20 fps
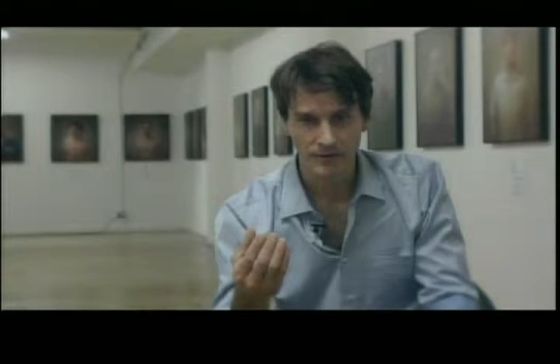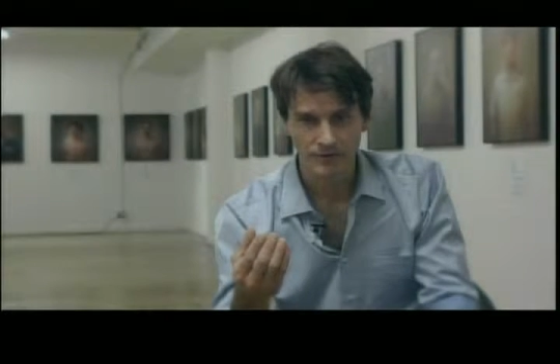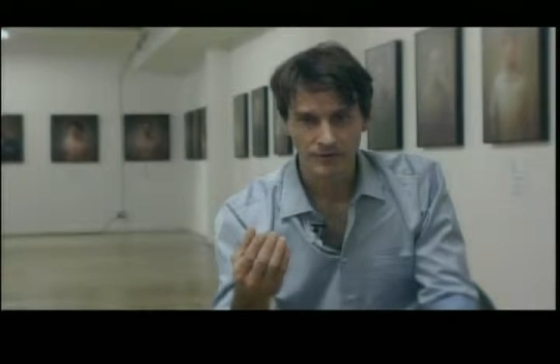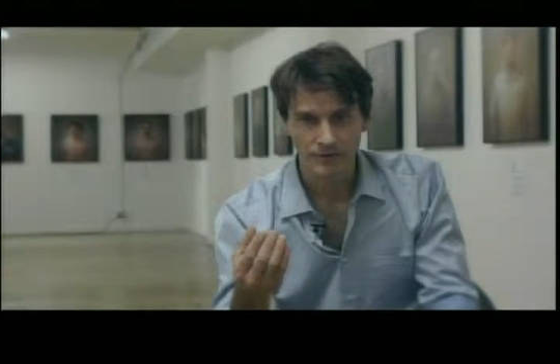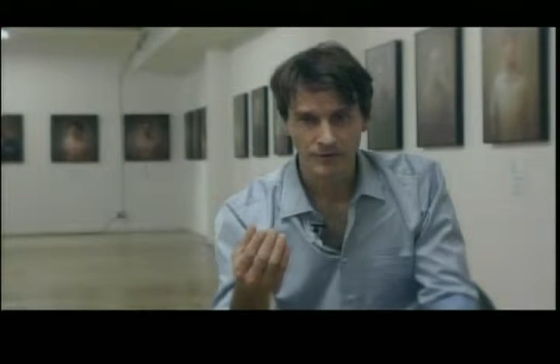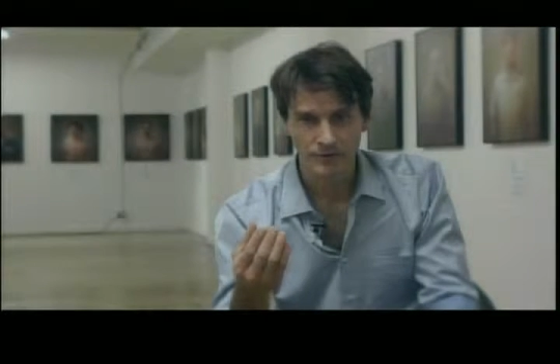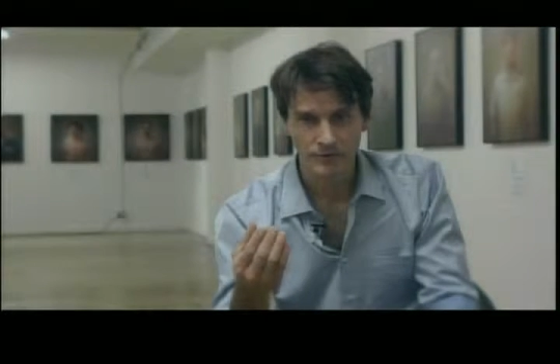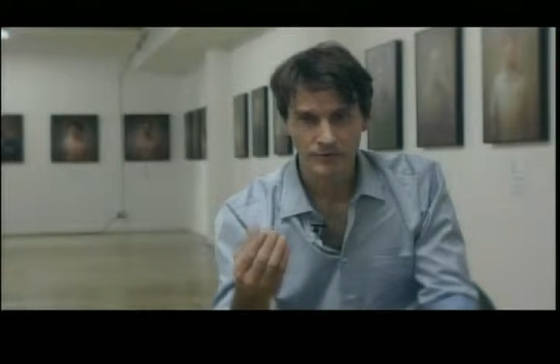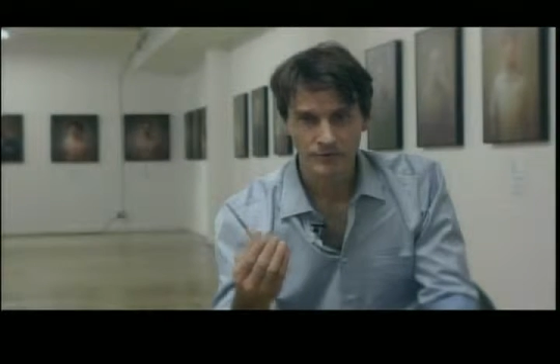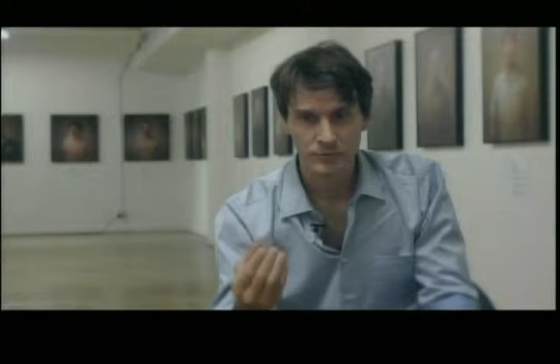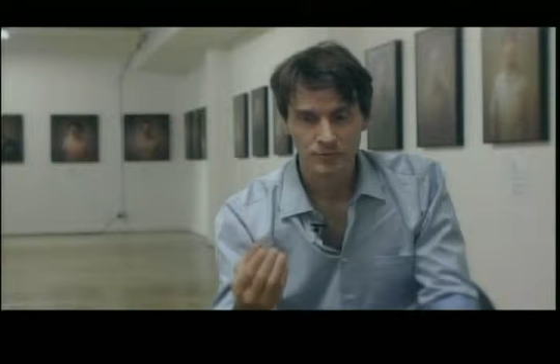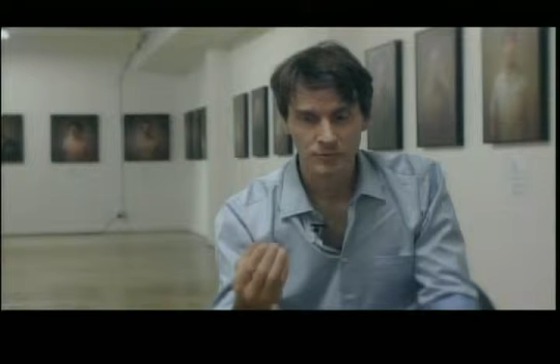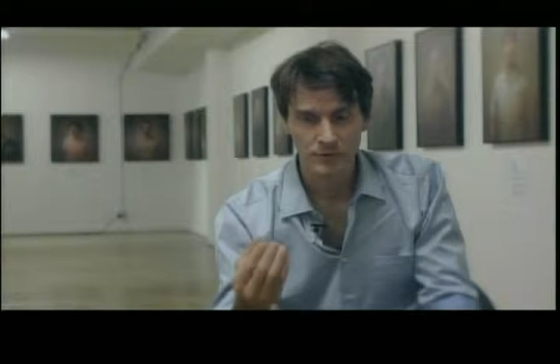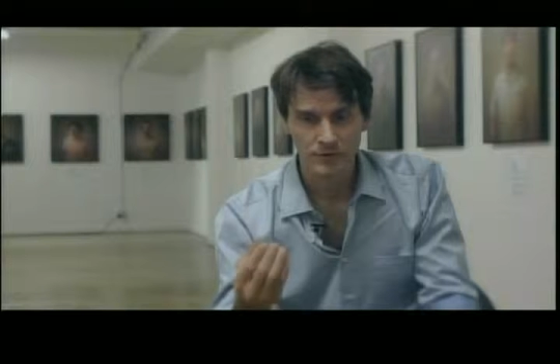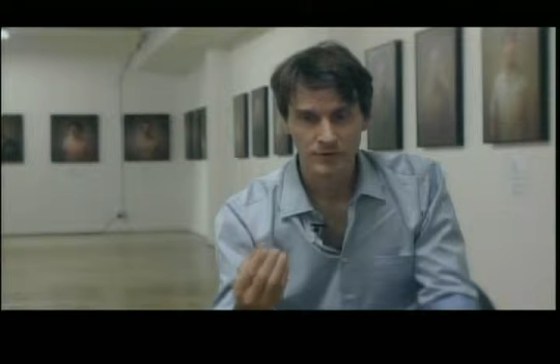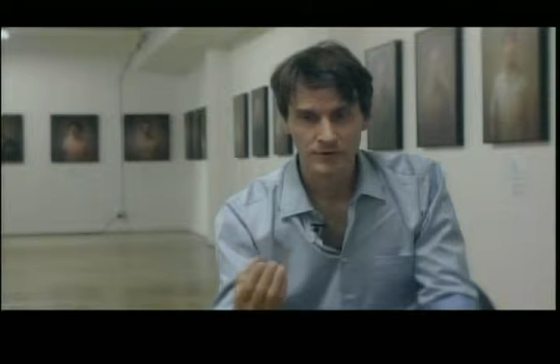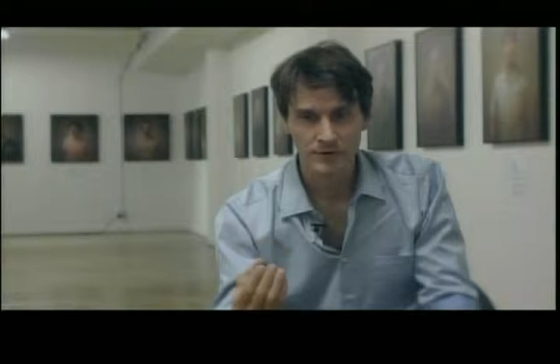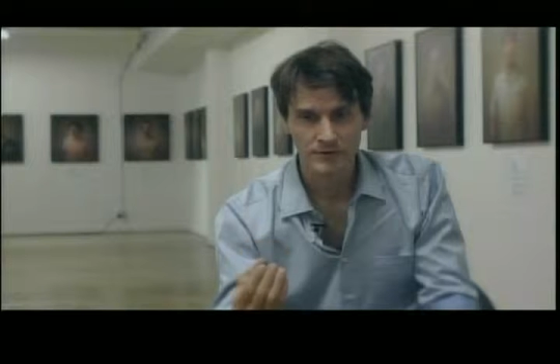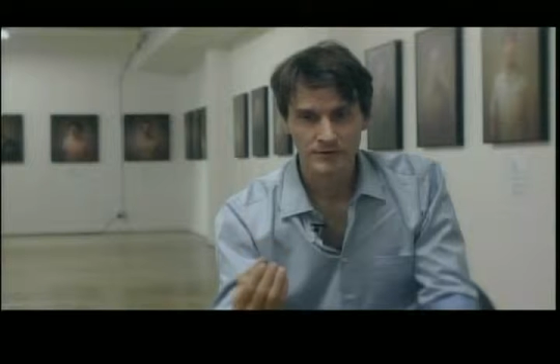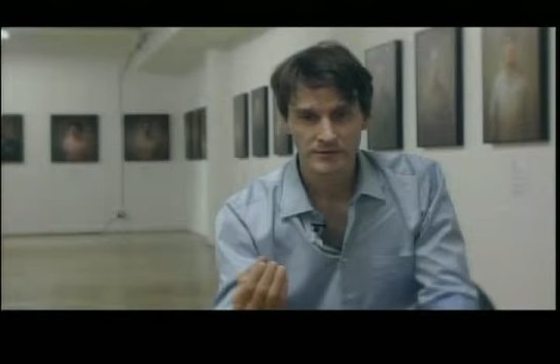those
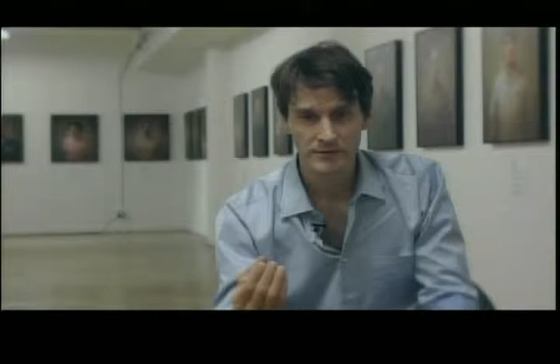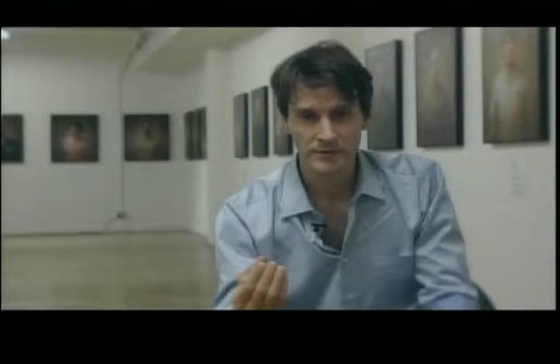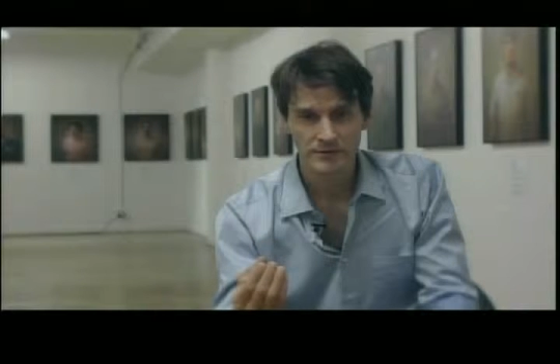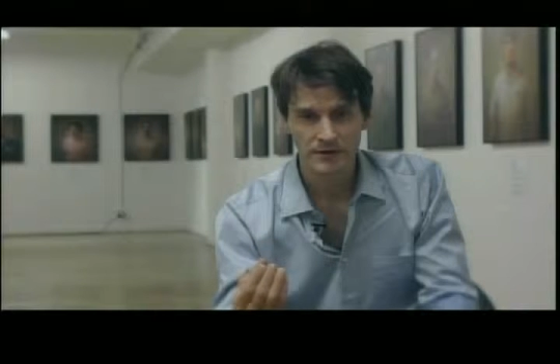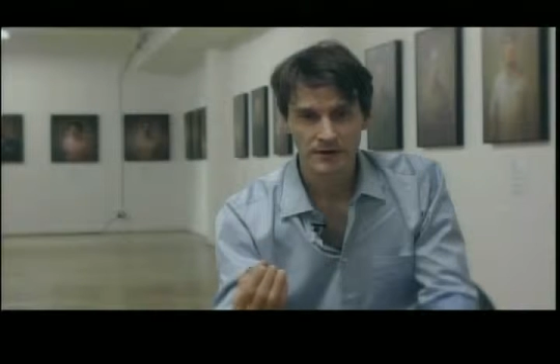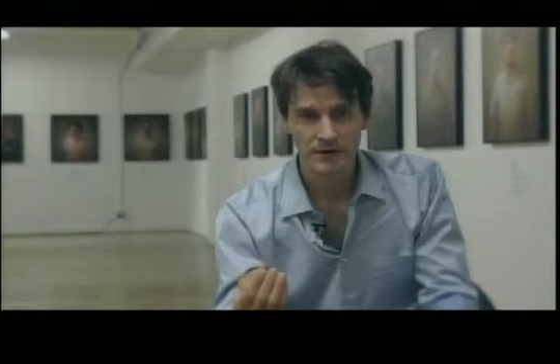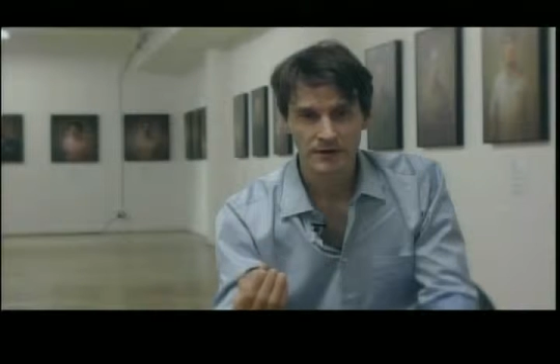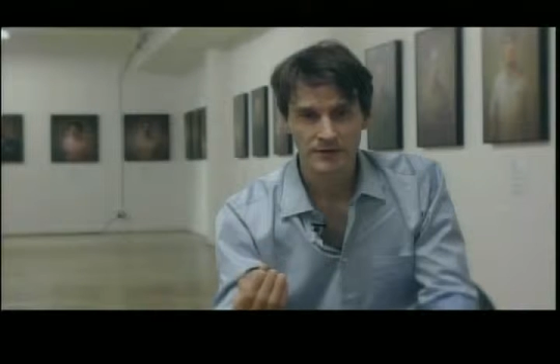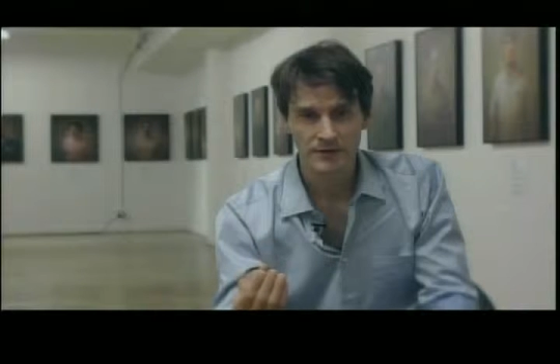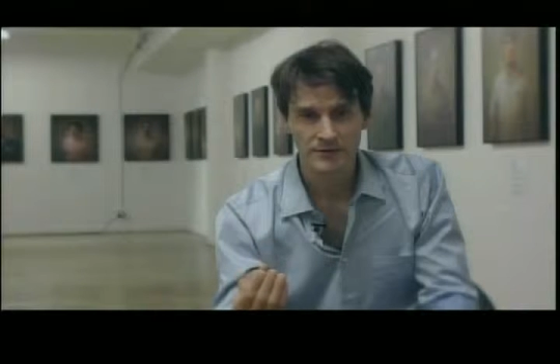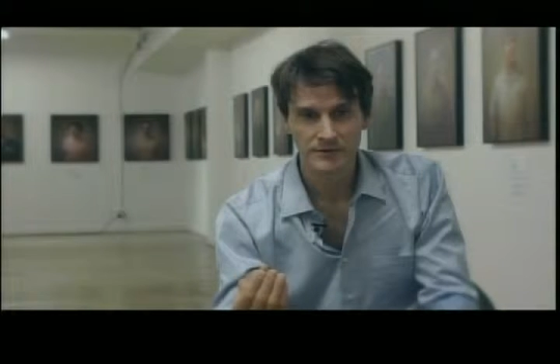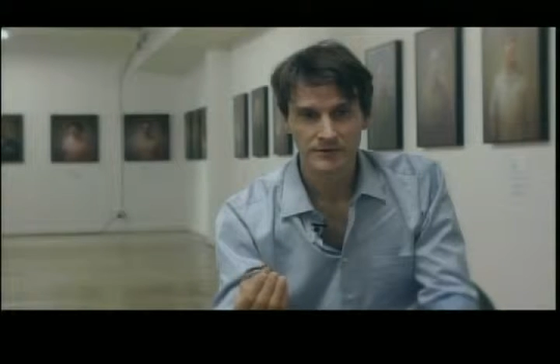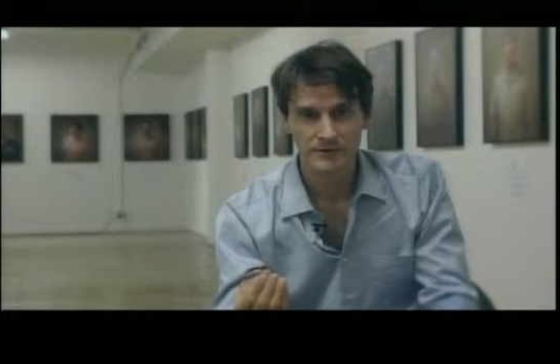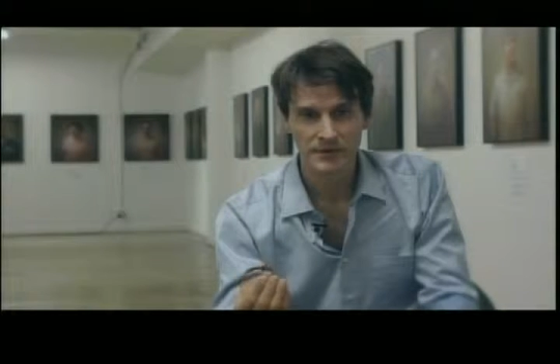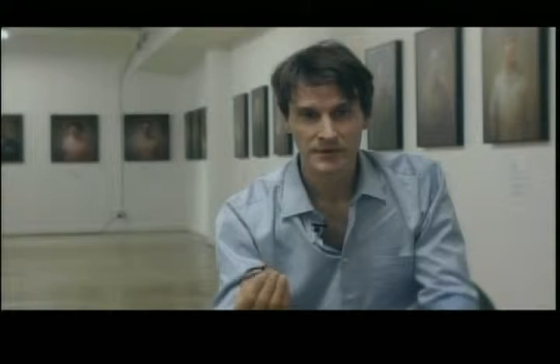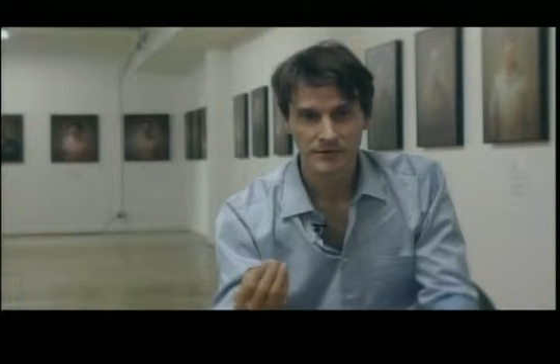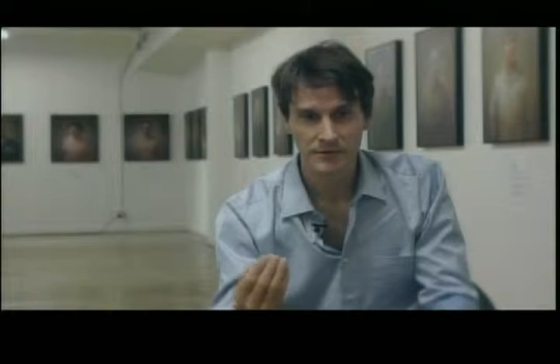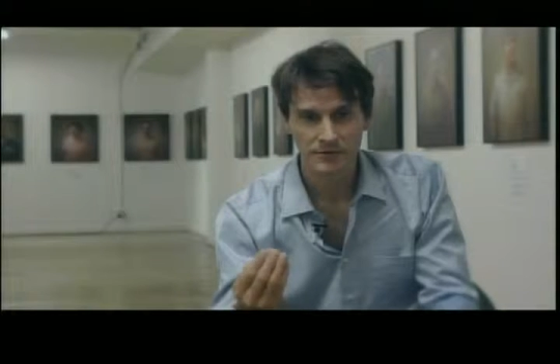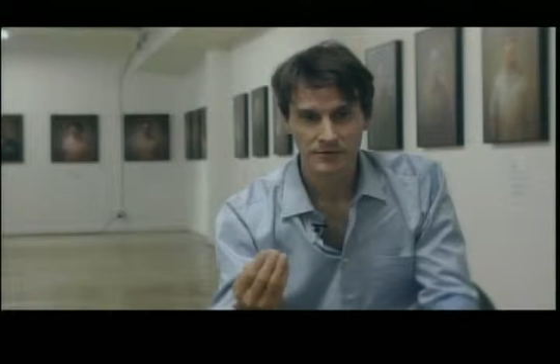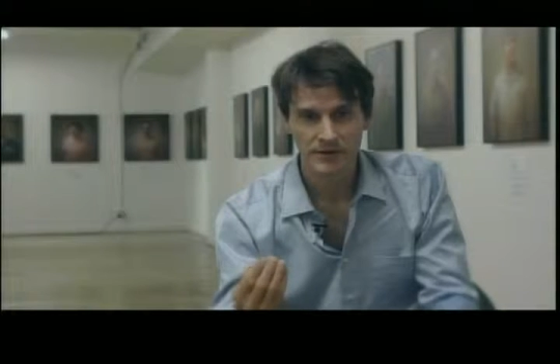words are
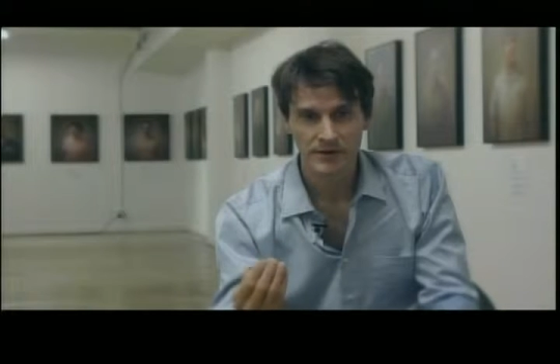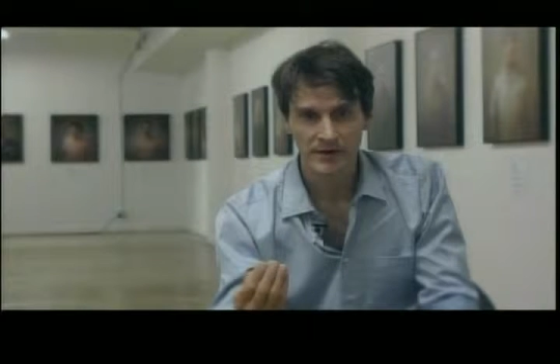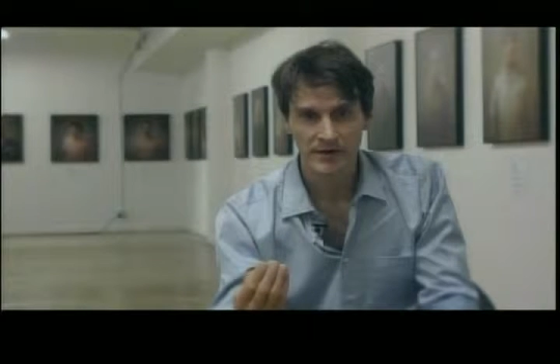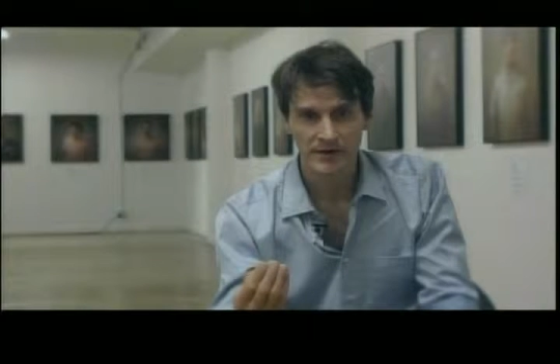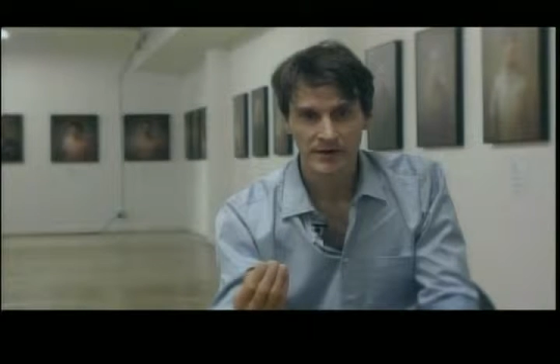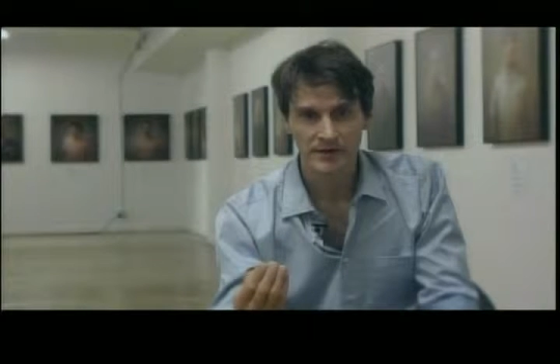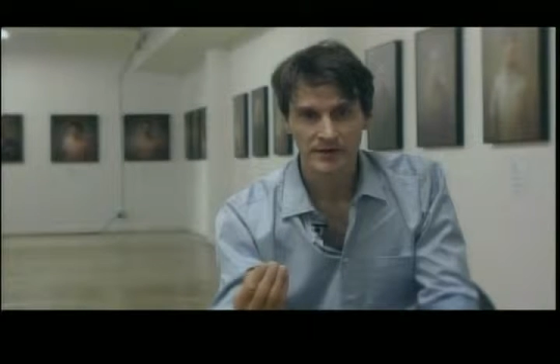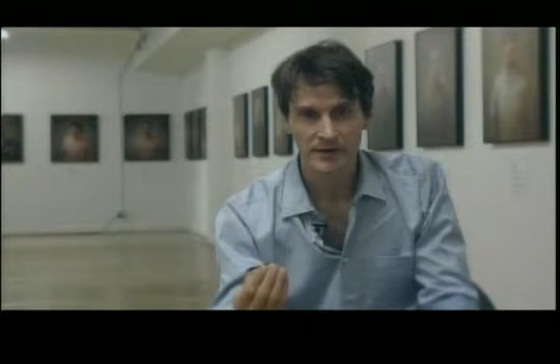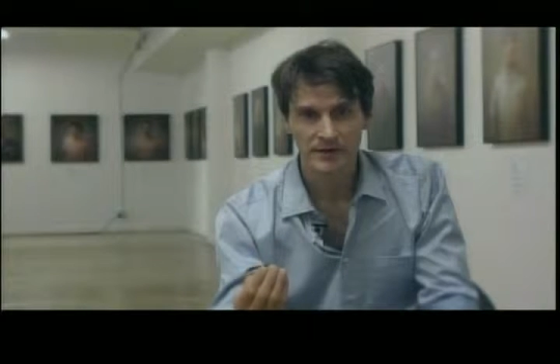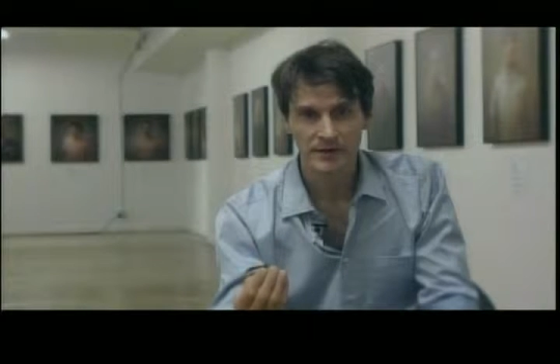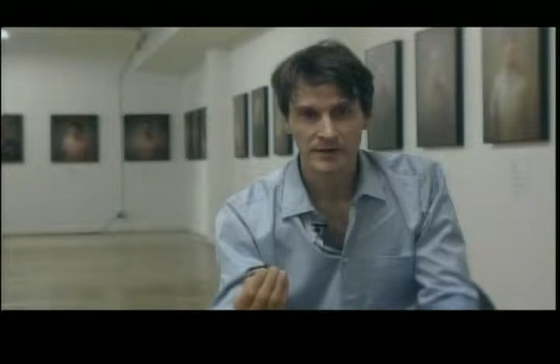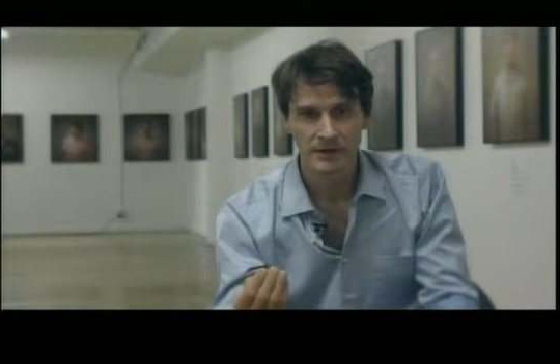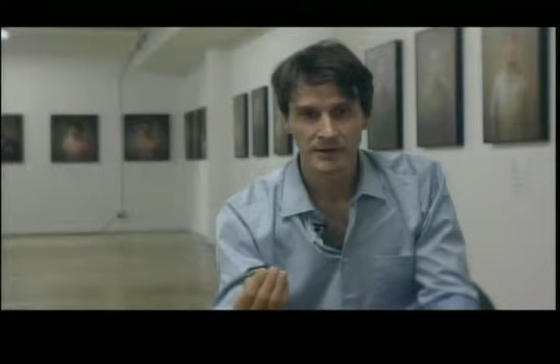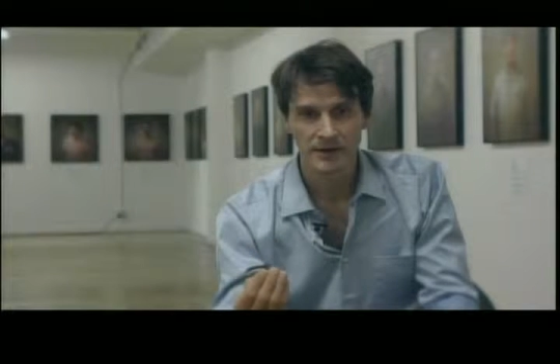generated